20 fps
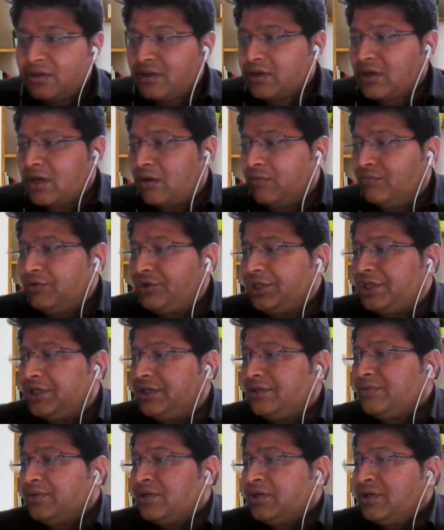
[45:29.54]

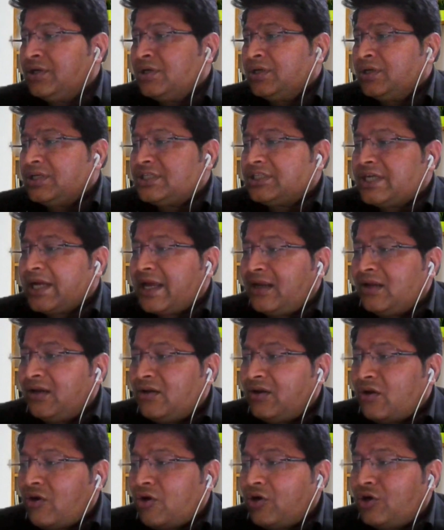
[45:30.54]
counting shall
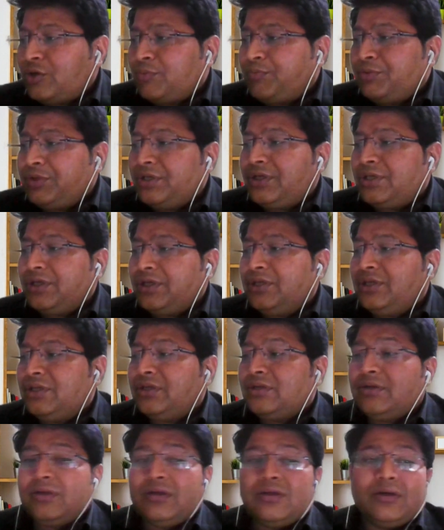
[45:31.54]
not be in
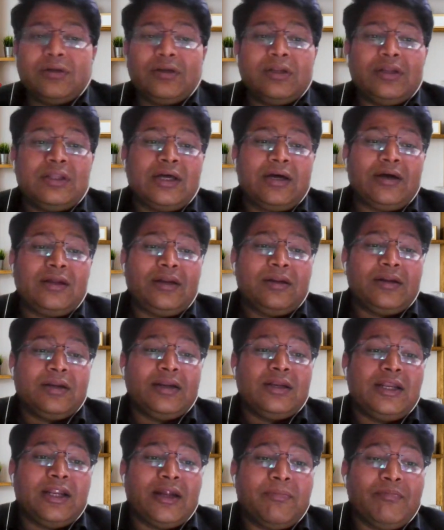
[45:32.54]
the
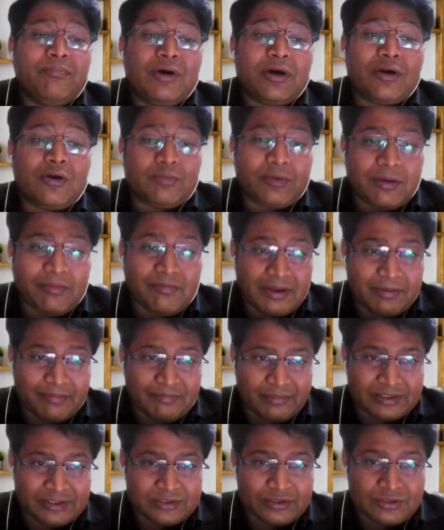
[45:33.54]
number of the
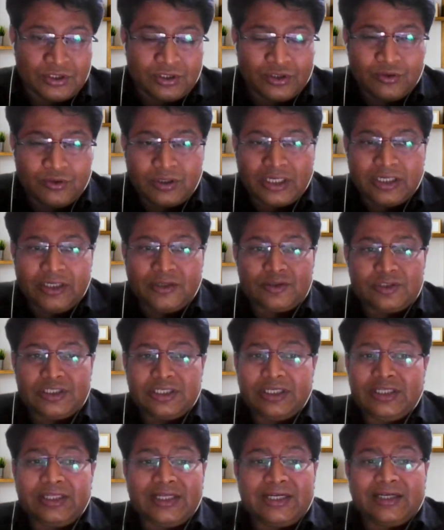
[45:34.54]
members. You cannot
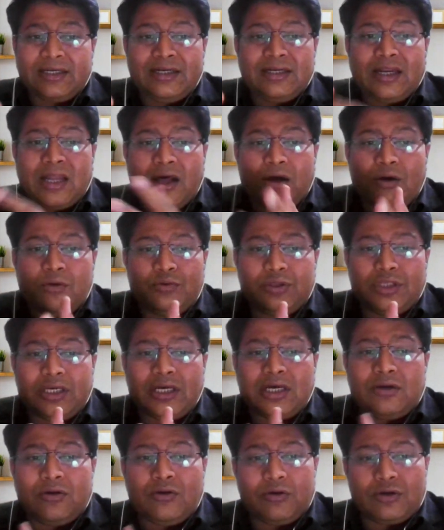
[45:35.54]
say that now they
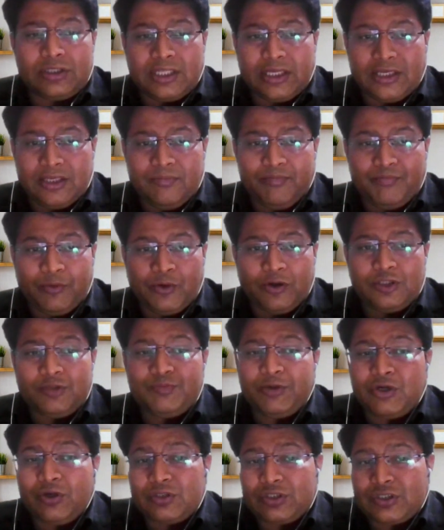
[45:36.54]
are not the employees
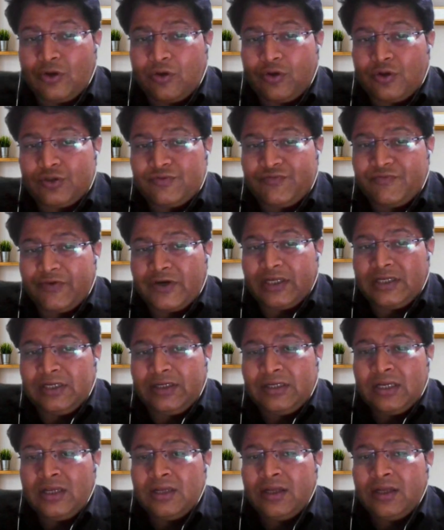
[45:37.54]
because clause 1